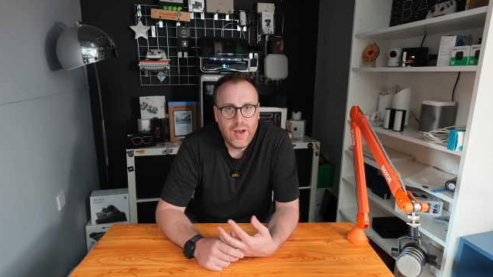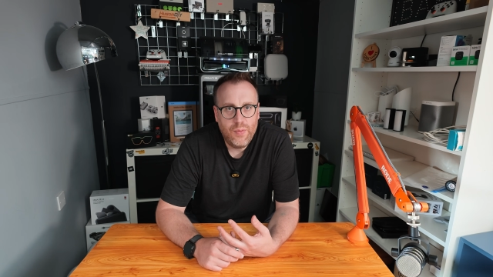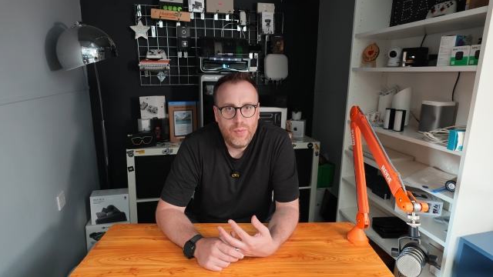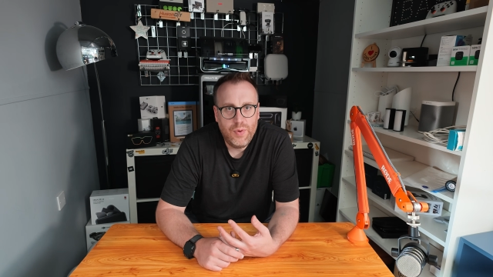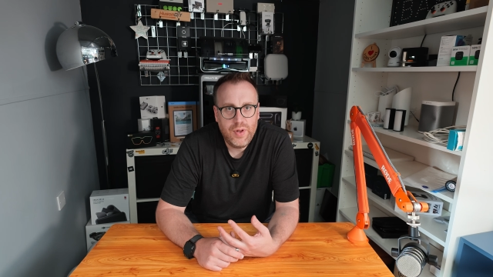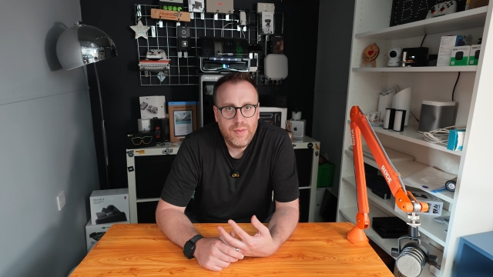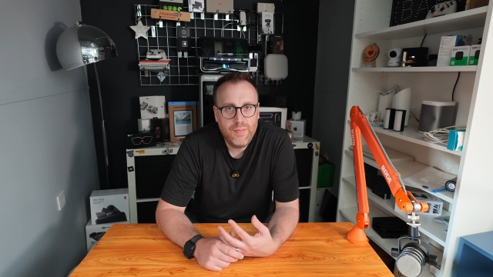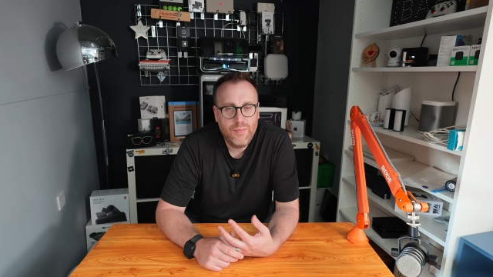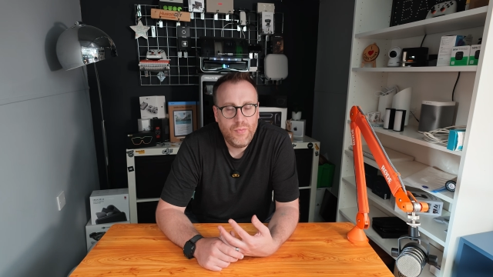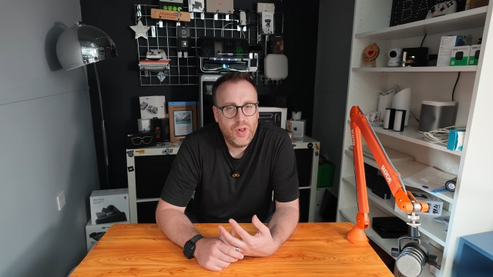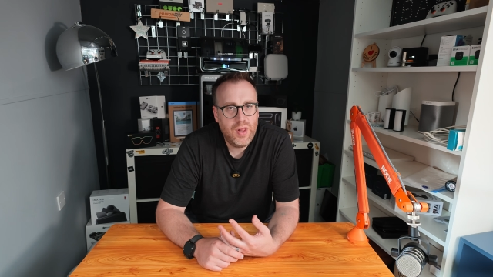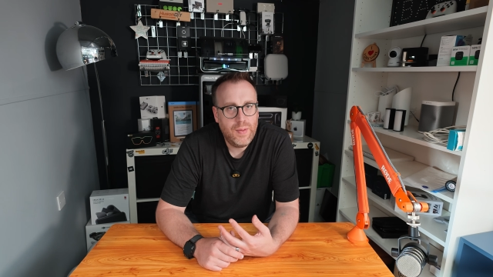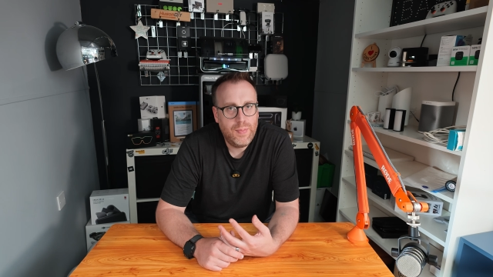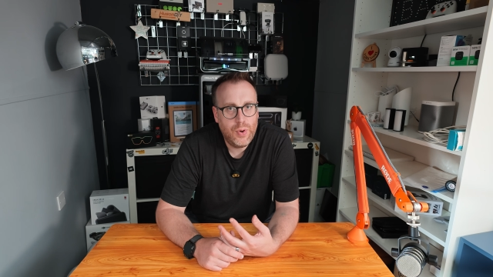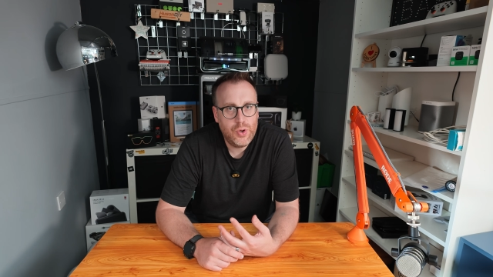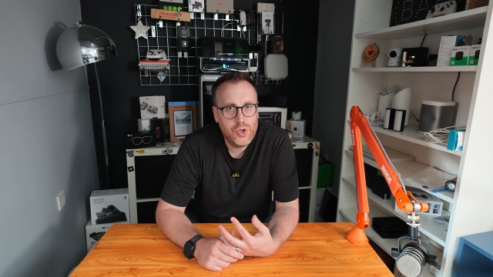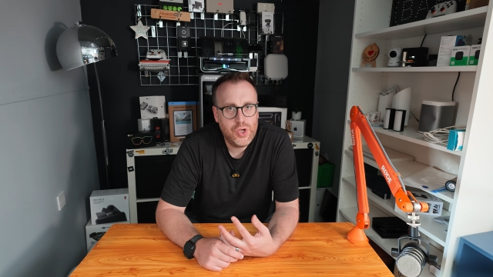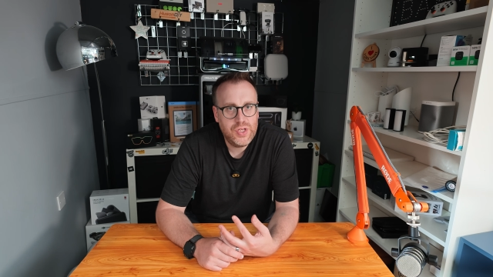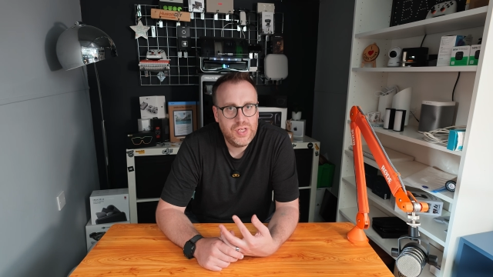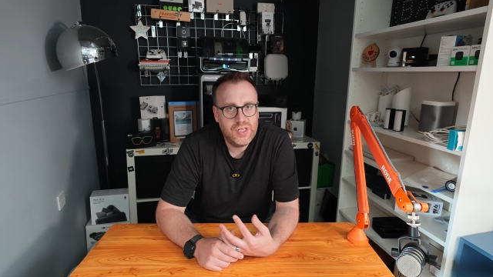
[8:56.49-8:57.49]
We didn't really
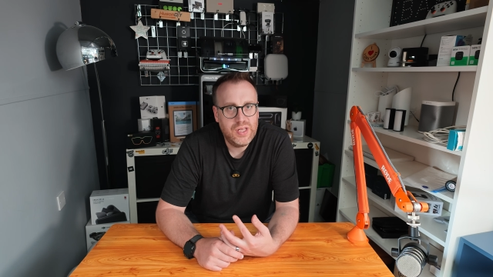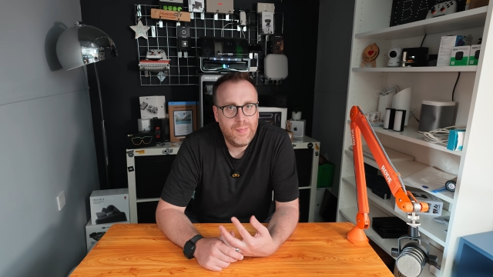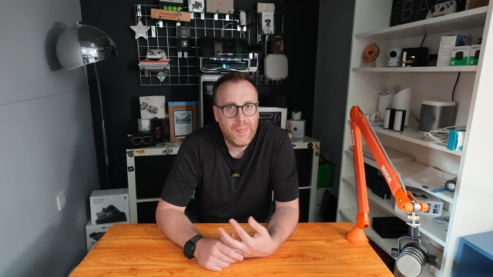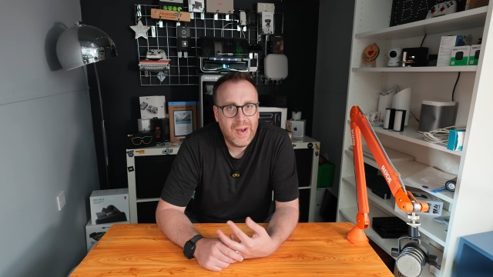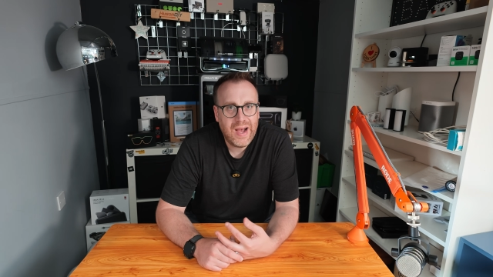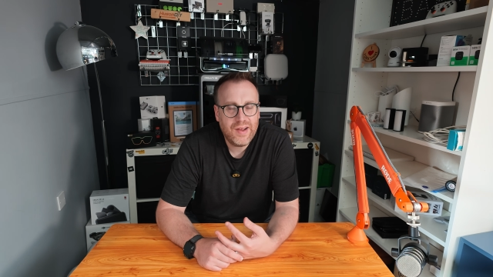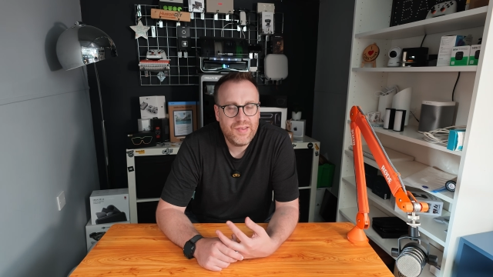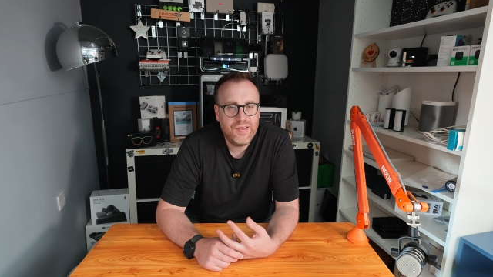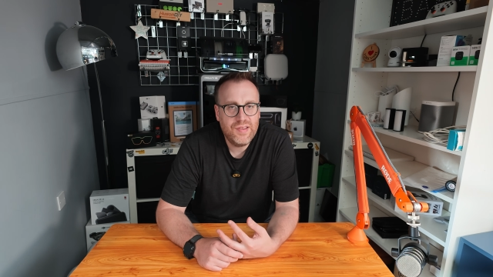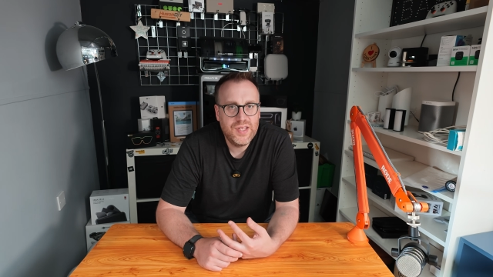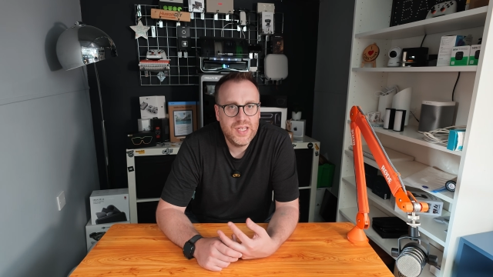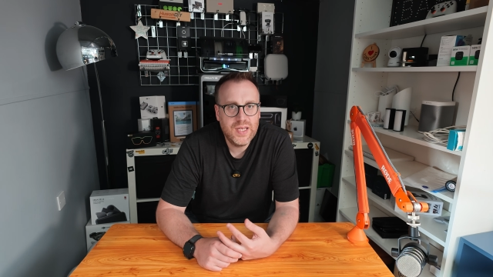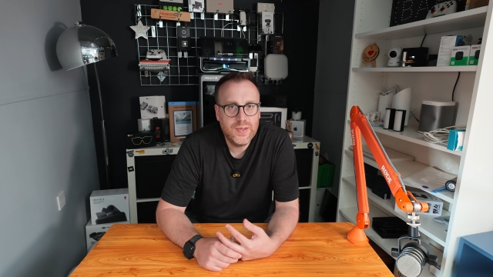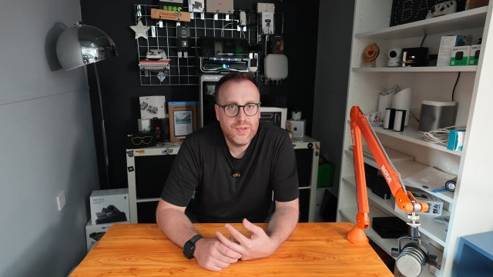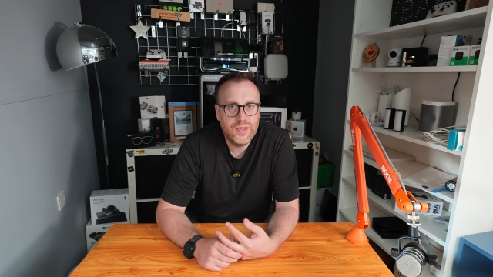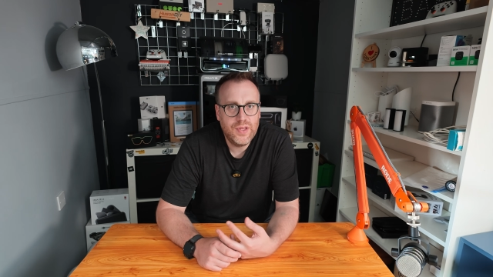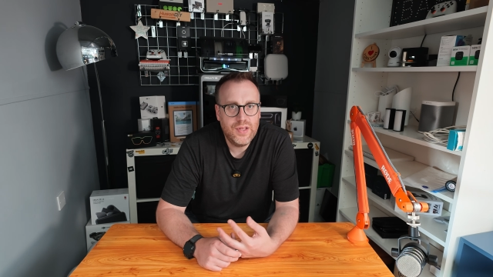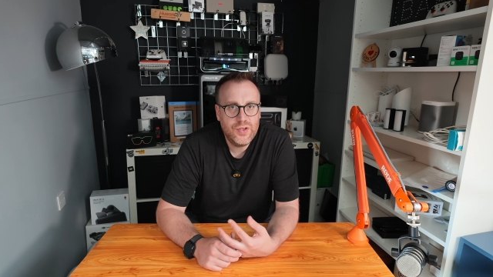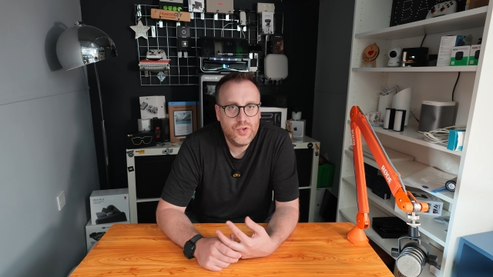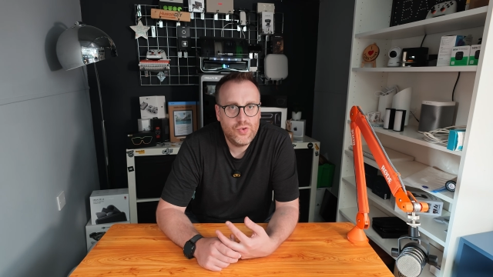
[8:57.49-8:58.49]
push it to the max in
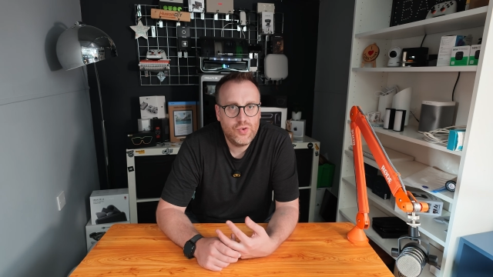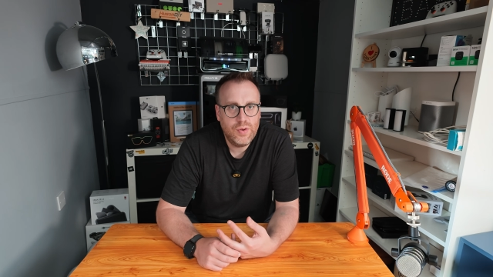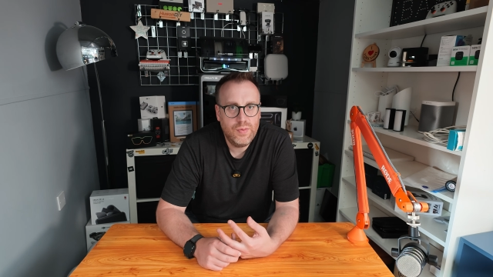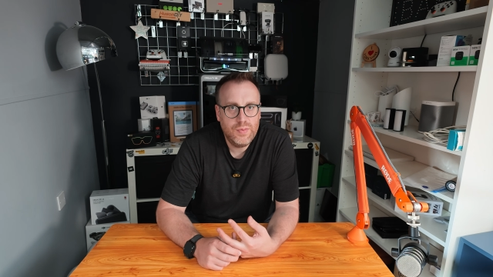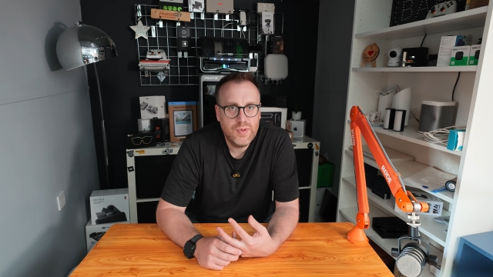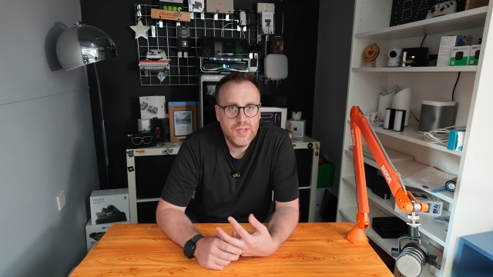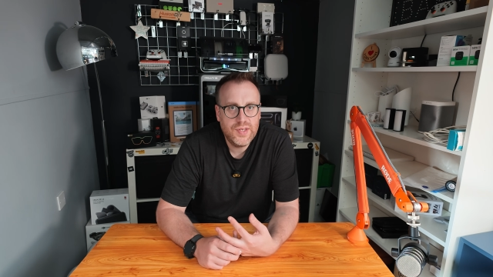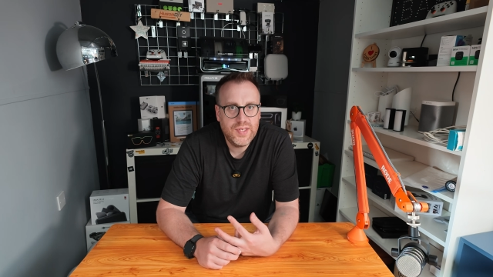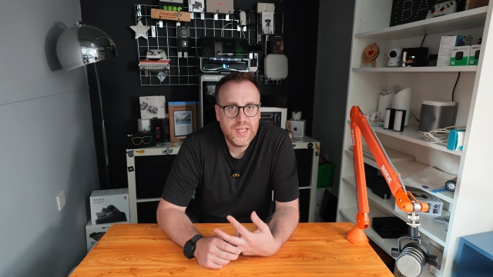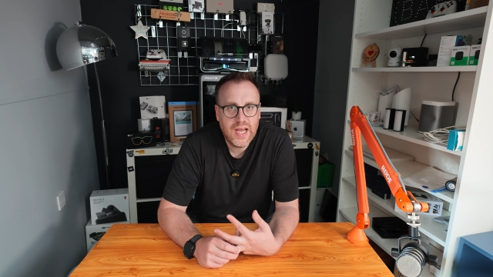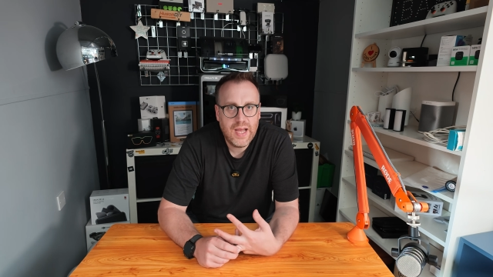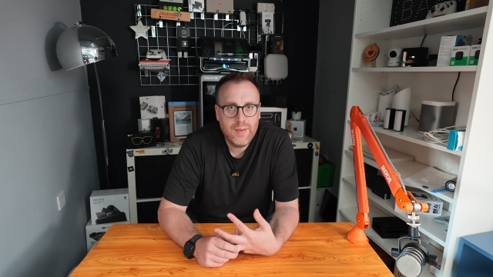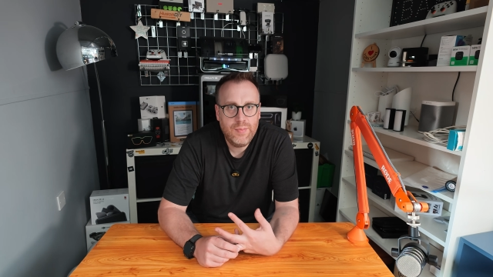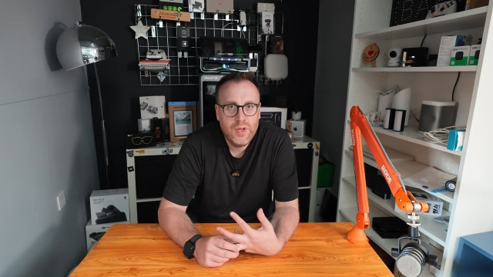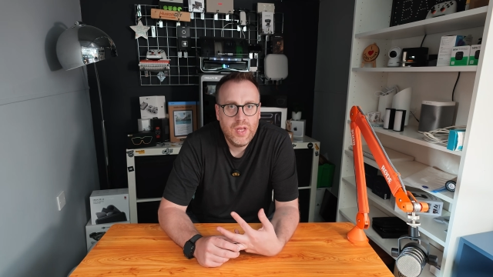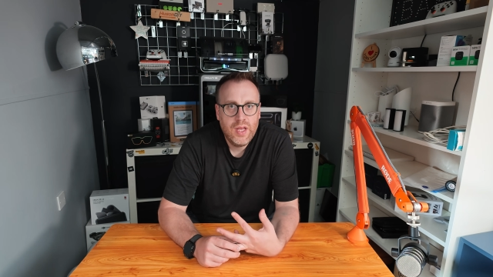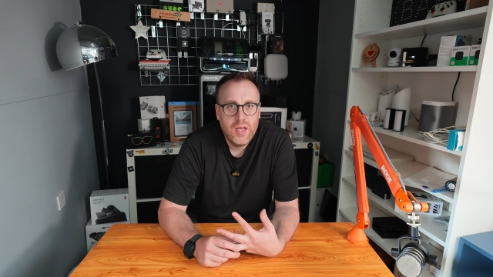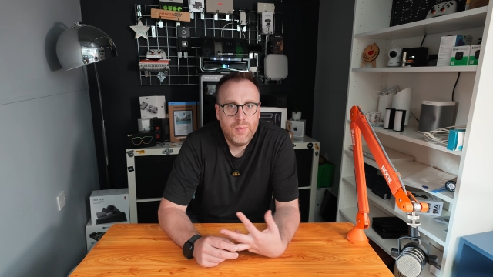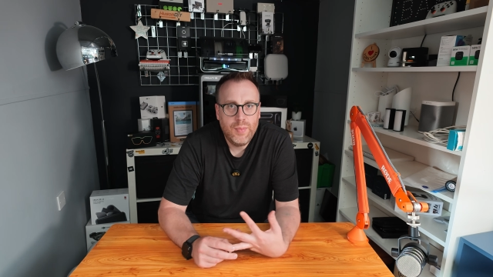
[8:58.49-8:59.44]
terms of this trip this time,